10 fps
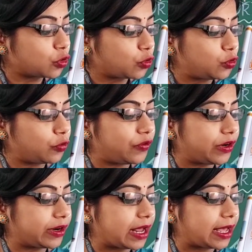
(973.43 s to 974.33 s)
So you
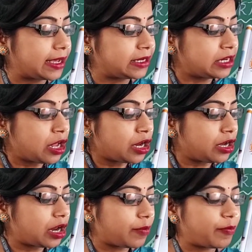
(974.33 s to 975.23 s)
will write
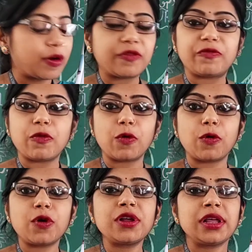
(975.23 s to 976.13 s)
number
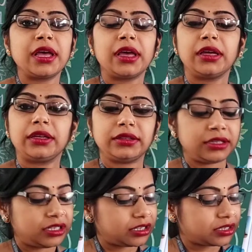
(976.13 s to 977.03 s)
4
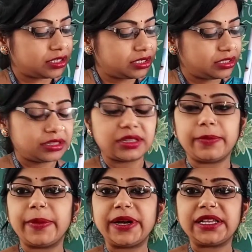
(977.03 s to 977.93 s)
near the
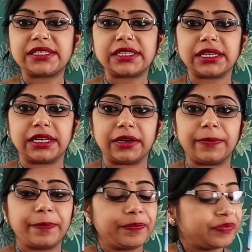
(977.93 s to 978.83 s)
medicine.
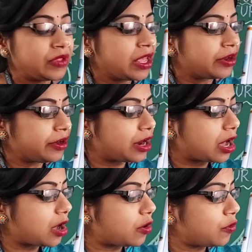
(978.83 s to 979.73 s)

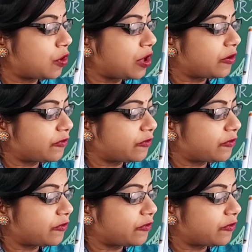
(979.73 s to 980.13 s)
Now